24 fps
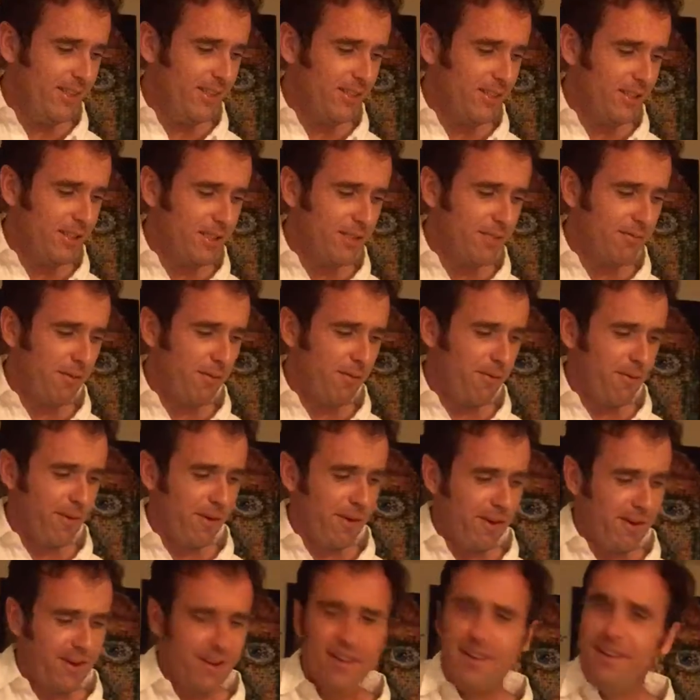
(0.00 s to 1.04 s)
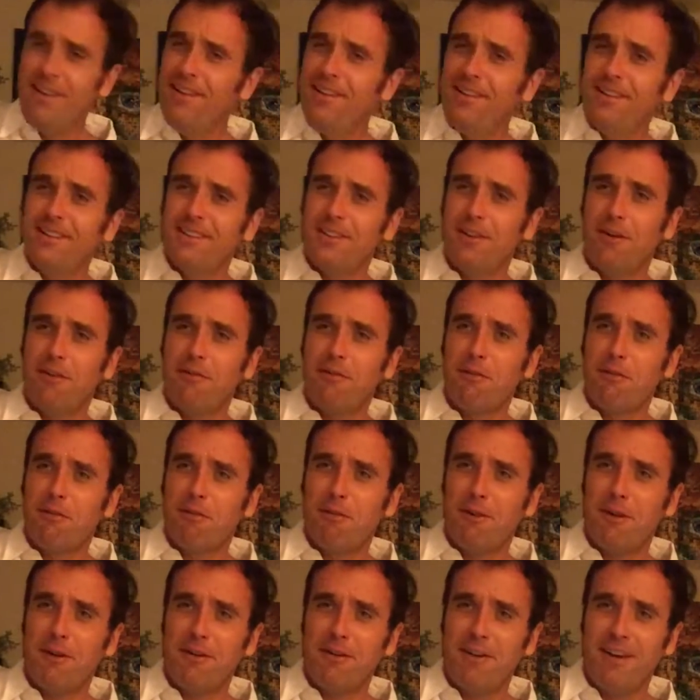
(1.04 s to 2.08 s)
Just for fun. It's all for
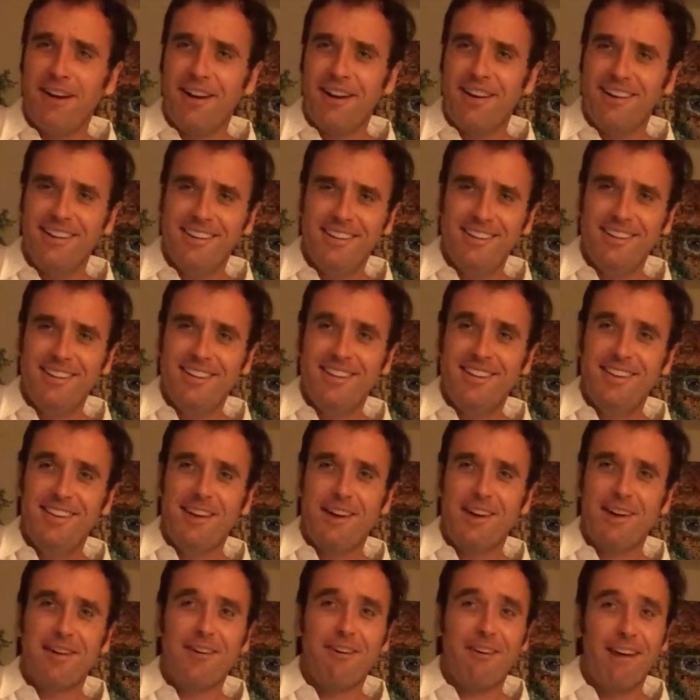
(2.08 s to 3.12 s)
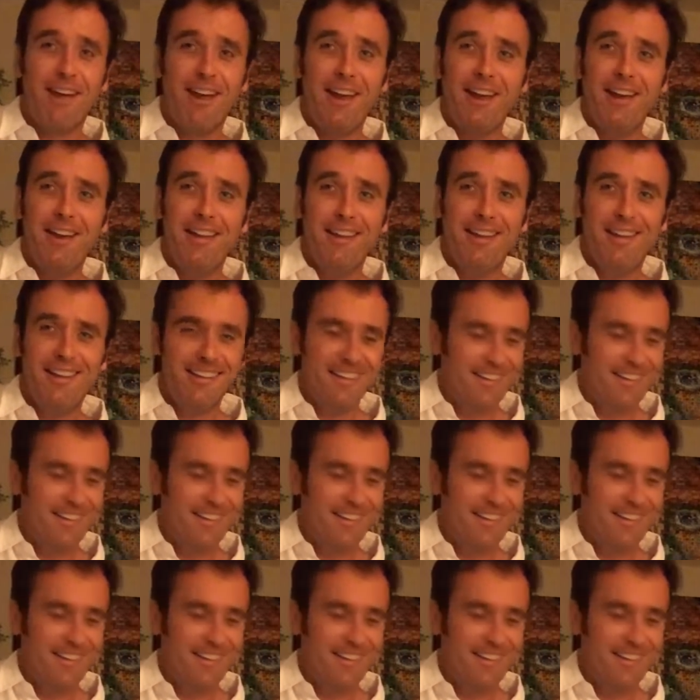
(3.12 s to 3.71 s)
fun, right? Not a grade.